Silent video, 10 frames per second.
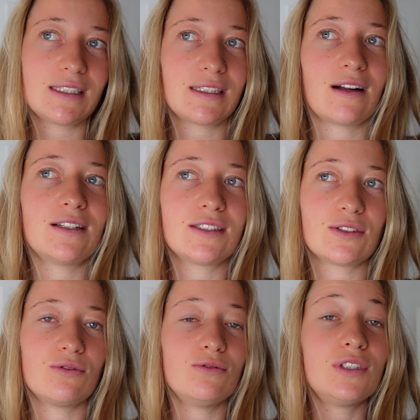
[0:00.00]
starts
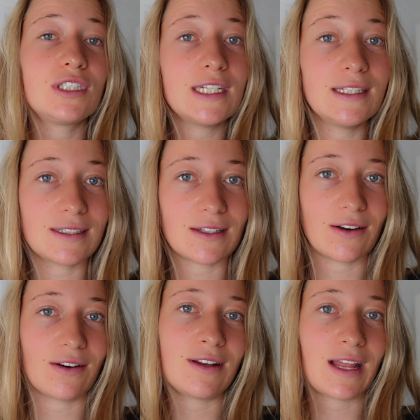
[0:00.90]
to cheat
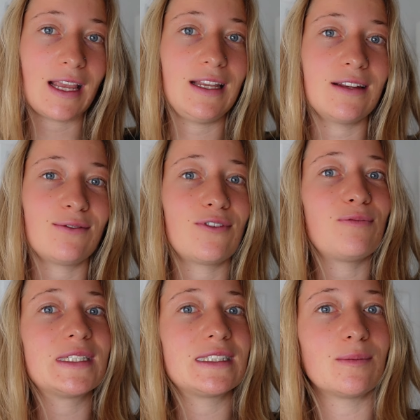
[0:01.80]
on Aiden with
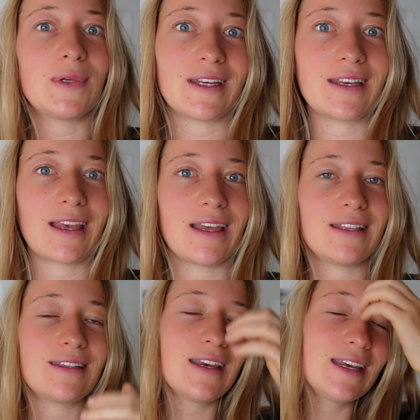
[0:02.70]
Mr. Big,
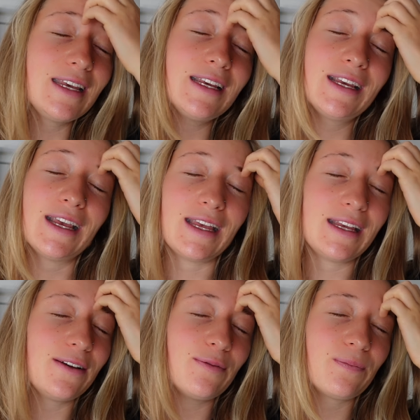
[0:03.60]
and
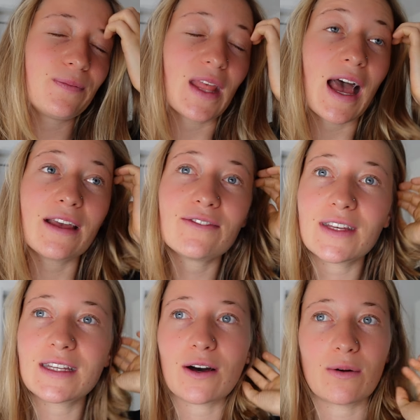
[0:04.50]
um, I
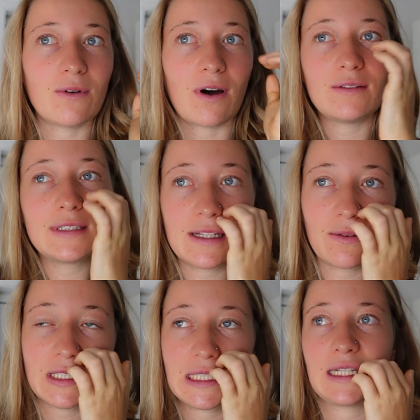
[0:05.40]
think obviously
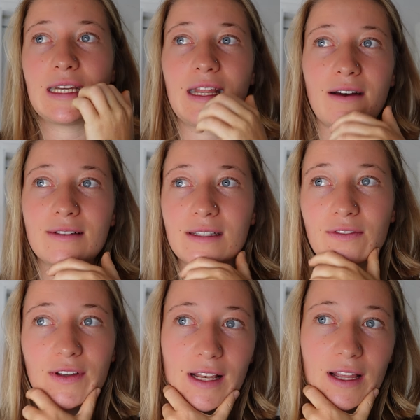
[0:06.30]
watching it, I was
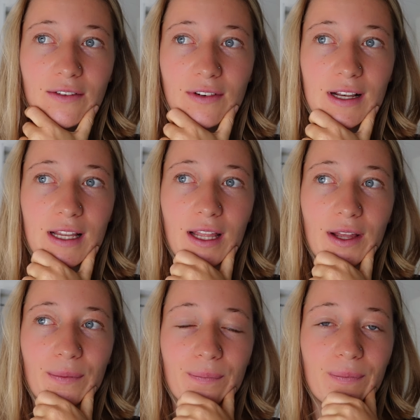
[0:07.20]
feeling
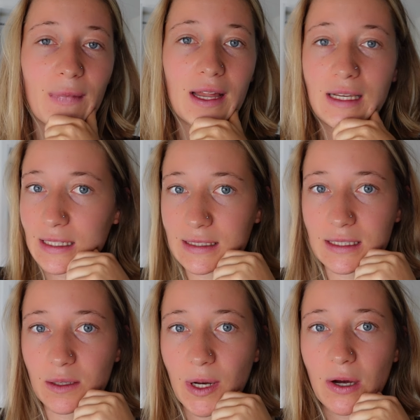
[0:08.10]
really
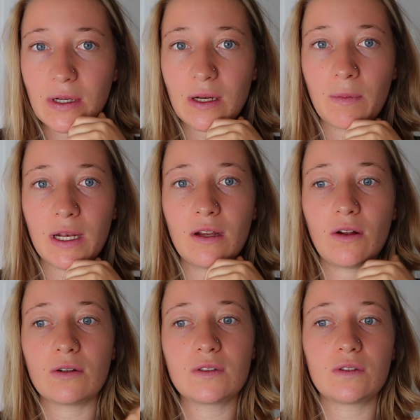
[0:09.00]
uneasy about it, but it
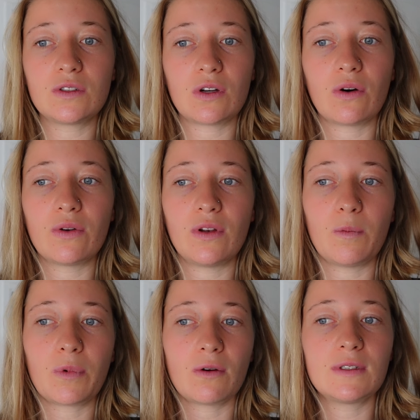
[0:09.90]
also showed the
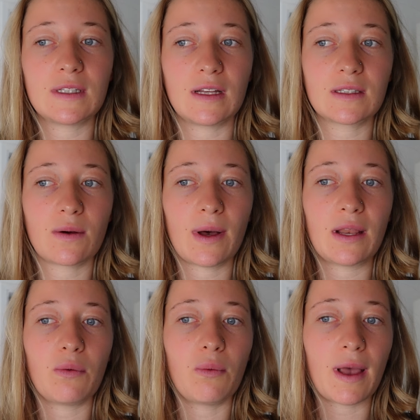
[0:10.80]
process
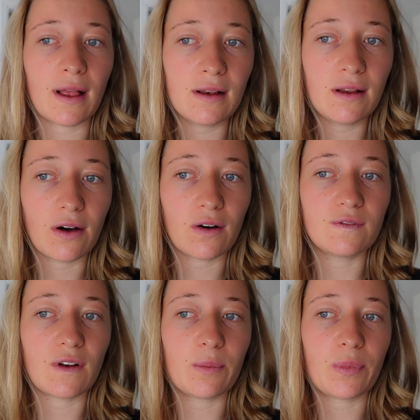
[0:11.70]
quite well of
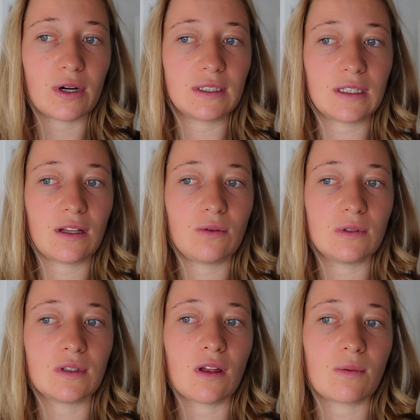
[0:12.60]
a person
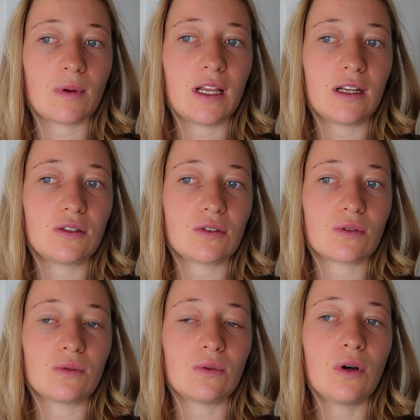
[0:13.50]
who's not willing
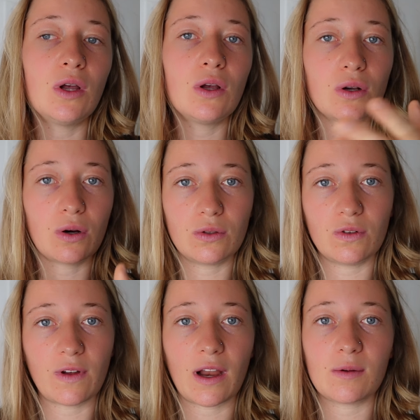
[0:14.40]
to go to
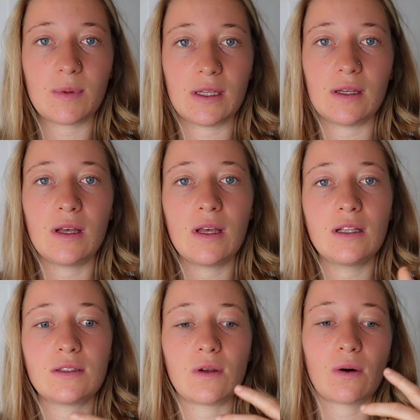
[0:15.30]
therapy.
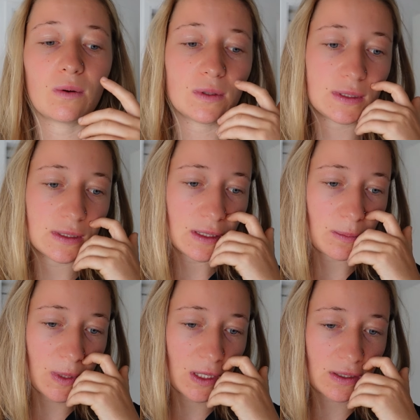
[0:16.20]
Those
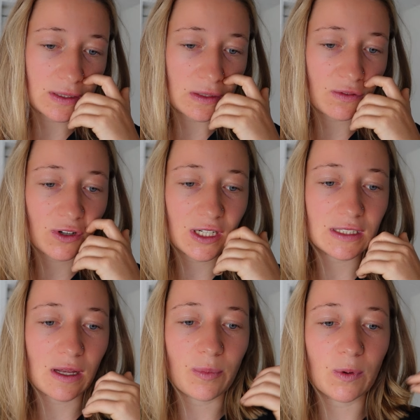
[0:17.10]
because, for
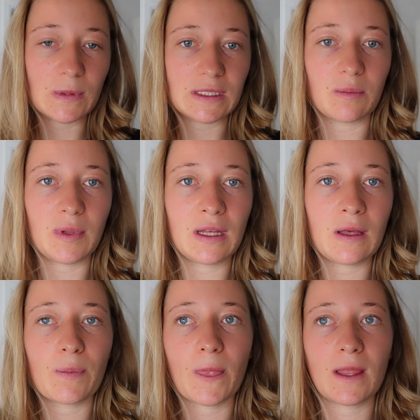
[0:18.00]
example, Mr. Big,
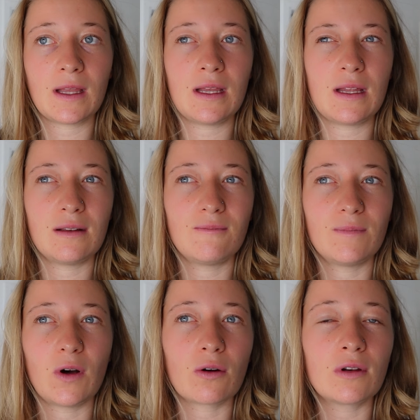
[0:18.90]
he
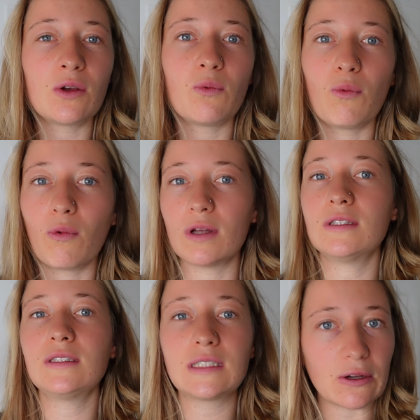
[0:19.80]
only
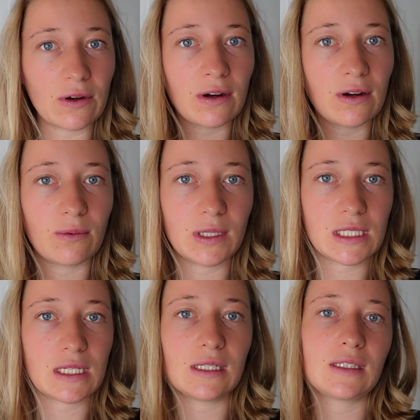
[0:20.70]
wants her when
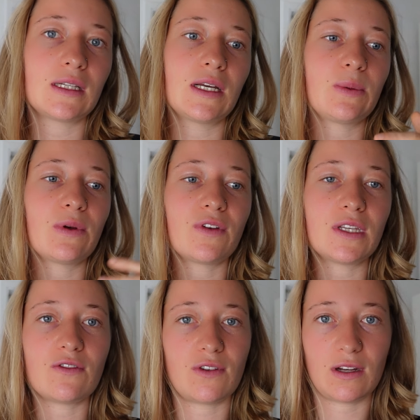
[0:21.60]
she's with a
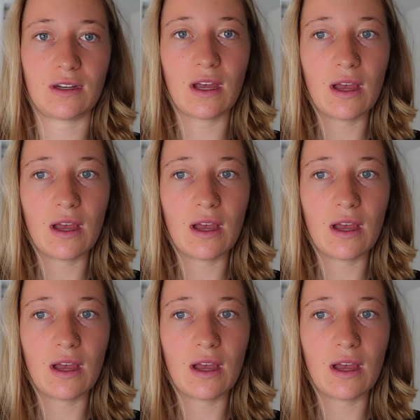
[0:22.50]
different